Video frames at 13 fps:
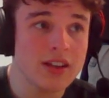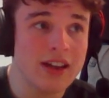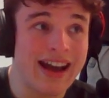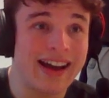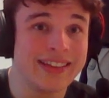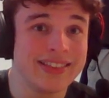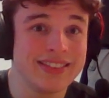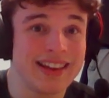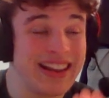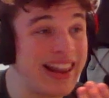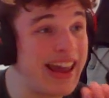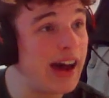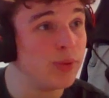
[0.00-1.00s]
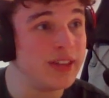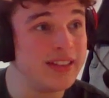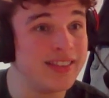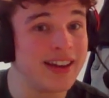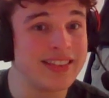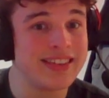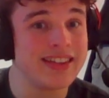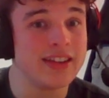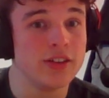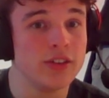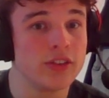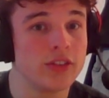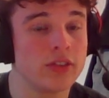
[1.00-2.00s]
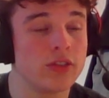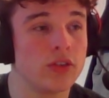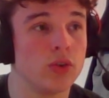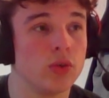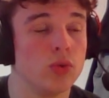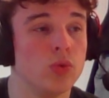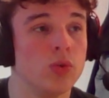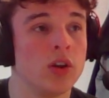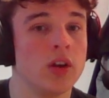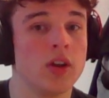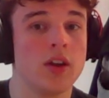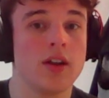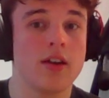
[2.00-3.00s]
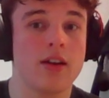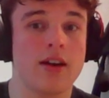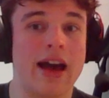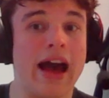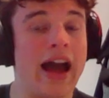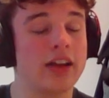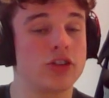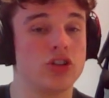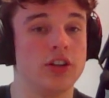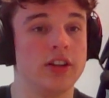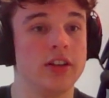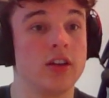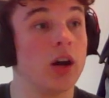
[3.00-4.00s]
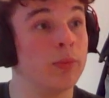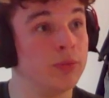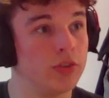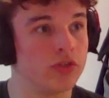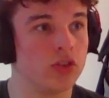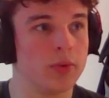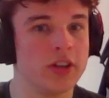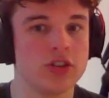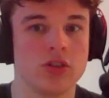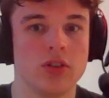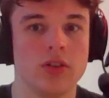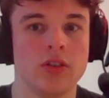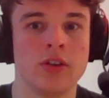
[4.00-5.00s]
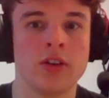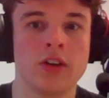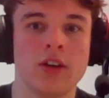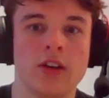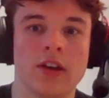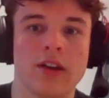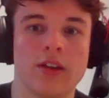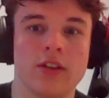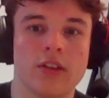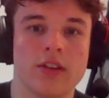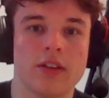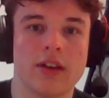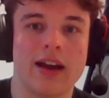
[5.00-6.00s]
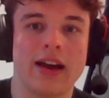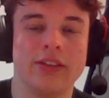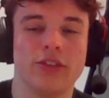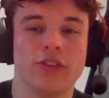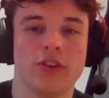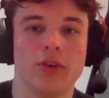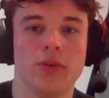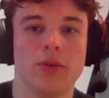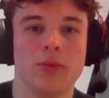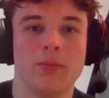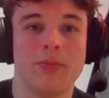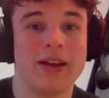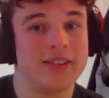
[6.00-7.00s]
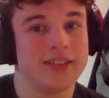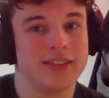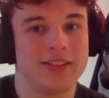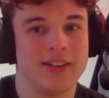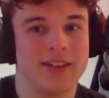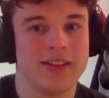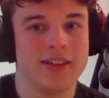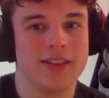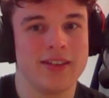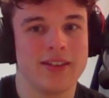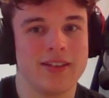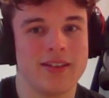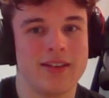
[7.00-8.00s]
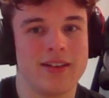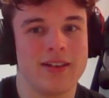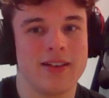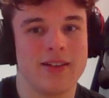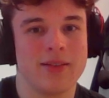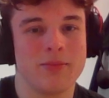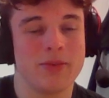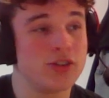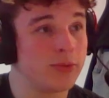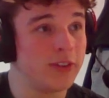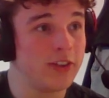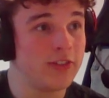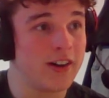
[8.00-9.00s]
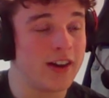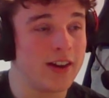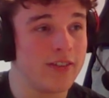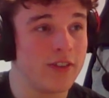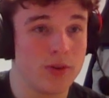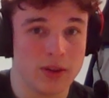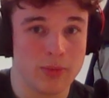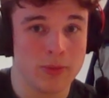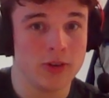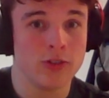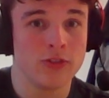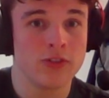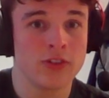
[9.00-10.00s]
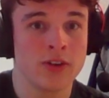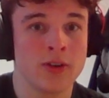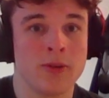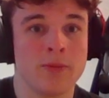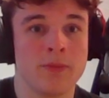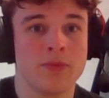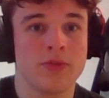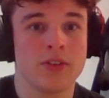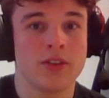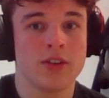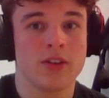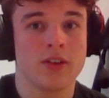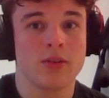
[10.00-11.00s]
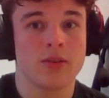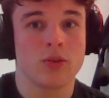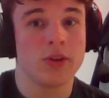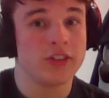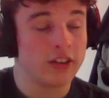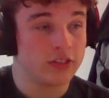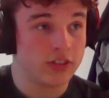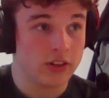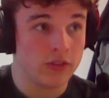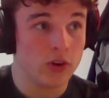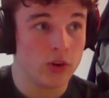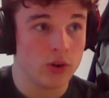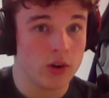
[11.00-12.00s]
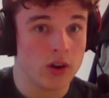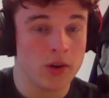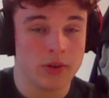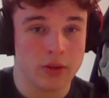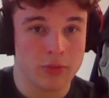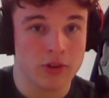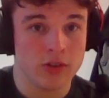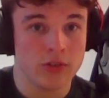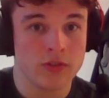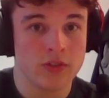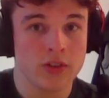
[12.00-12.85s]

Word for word: and allowed these ideas to actually come to fruition. And so basically, bishop c5 only move, queen takes g4 only move,